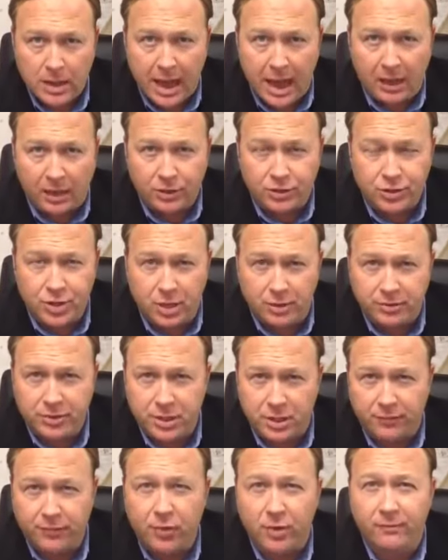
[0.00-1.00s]
Alex Jones
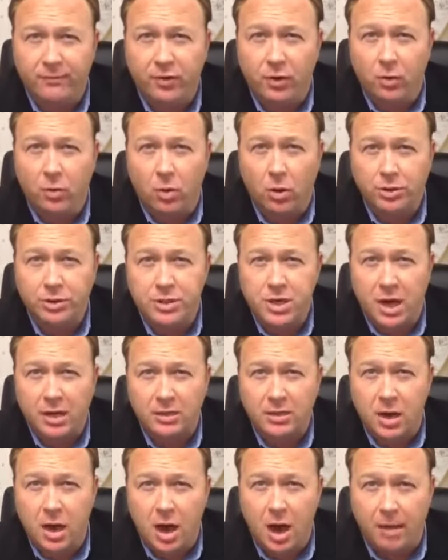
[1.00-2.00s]
here for
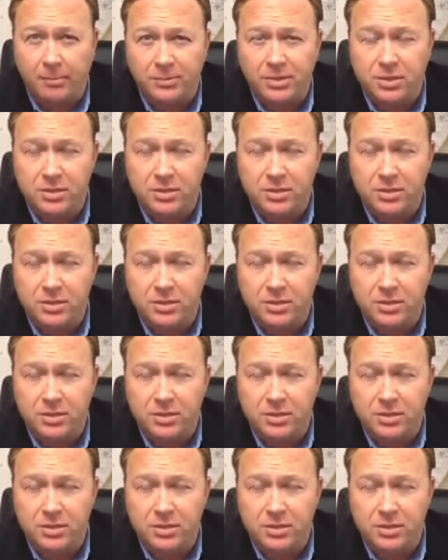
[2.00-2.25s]
Infowars.com.